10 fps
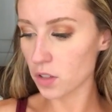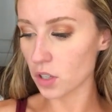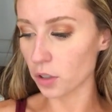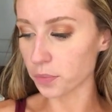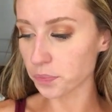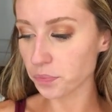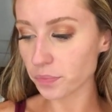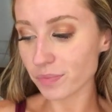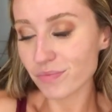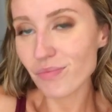So
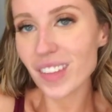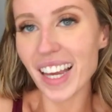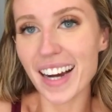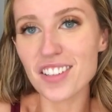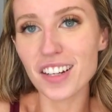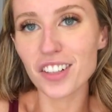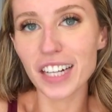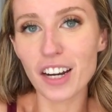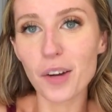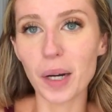I just had to
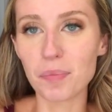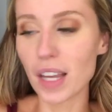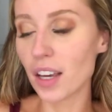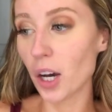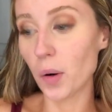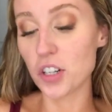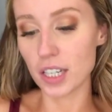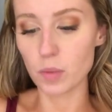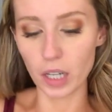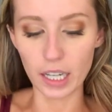create a new one, which
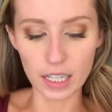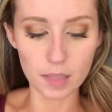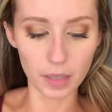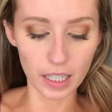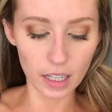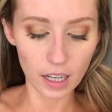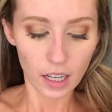is what it is, but